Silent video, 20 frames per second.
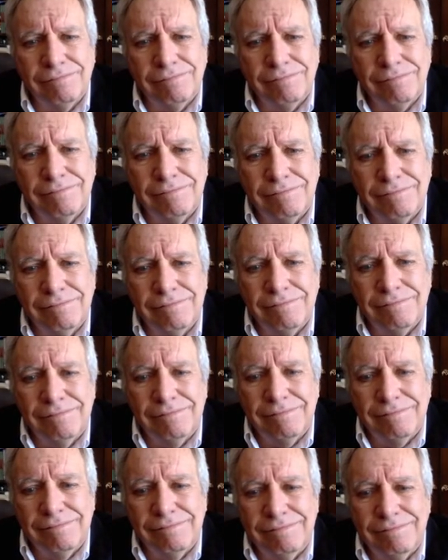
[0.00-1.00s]

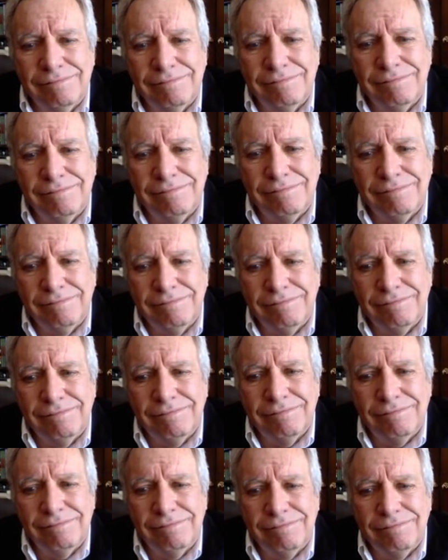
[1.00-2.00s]

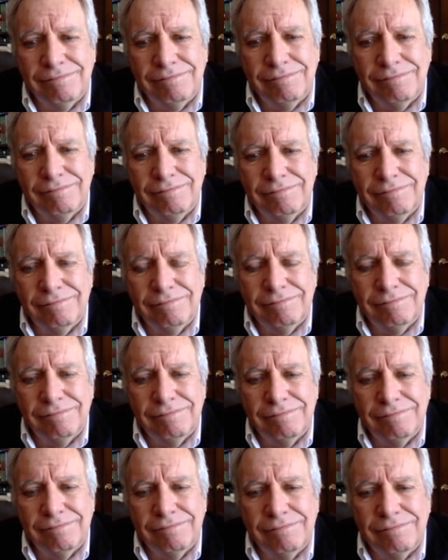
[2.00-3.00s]

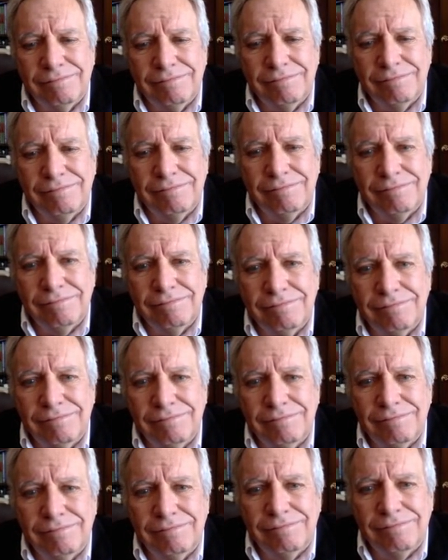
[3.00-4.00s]

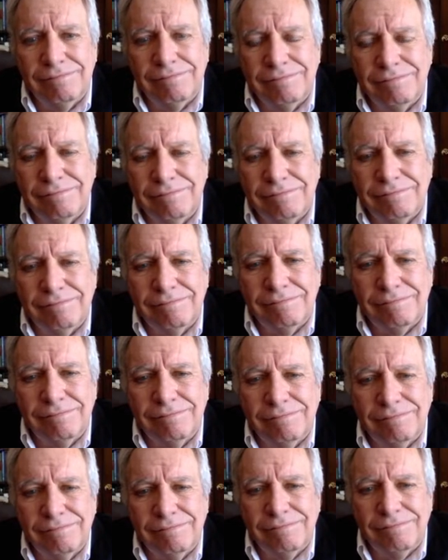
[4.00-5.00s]

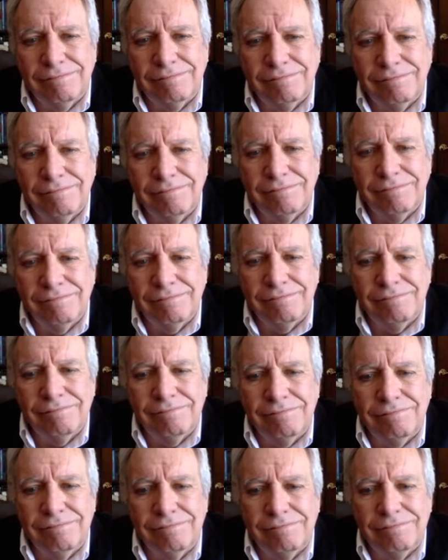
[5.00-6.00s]

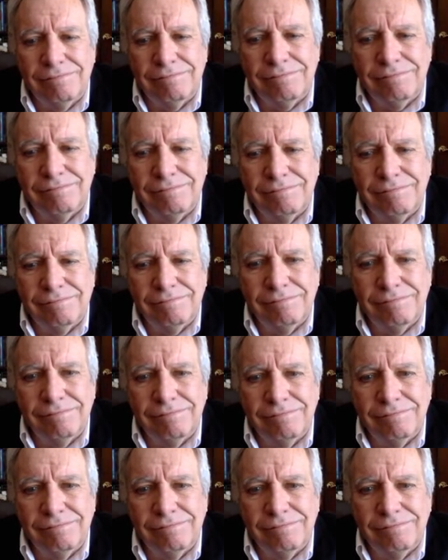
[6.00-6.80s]
The person shown says nothing.